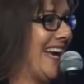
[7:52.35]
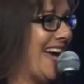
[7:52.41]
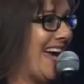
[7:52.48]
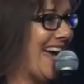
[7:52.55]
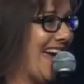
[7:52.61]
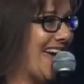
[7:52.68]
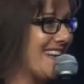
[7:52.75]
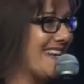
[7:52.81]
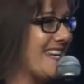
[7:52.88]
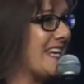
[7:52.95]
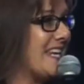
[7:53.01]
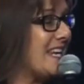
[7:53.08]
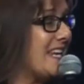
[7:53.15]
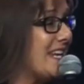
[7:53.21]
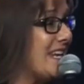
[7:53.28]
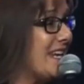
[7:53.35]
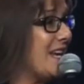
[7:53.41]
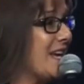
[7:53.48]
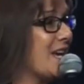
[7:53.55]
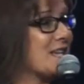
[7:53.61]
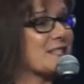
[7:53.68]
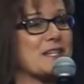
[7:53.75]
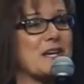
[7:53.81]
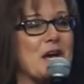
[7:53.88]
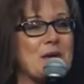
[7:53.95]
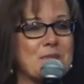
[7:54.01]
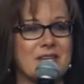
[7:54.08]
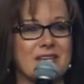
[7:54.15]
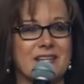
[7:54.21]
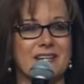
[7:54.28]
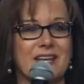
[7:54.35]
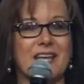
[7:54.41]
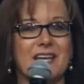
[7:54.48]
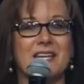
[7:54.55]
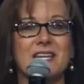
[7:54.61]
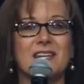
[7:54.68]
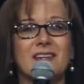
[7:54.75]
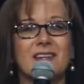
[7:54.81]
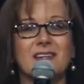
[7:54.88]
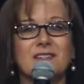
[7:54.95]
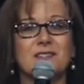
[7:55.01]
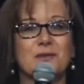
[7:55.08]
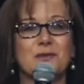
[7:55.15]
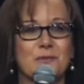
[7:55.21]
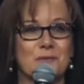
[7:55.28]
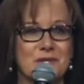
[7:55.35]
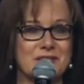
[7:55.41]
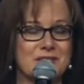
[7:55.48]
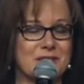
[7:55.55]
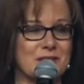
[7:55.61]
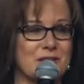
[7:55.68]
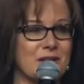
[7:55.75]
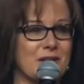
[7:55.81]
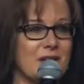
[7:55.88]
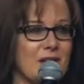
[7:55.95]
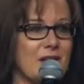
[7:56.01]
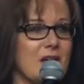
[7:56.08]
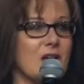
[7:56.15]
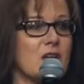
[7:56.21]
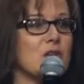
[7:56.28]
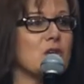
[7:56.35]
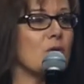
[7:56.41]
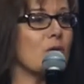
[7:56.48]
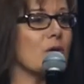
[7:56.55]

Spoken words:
And he has come in, and he is the reason your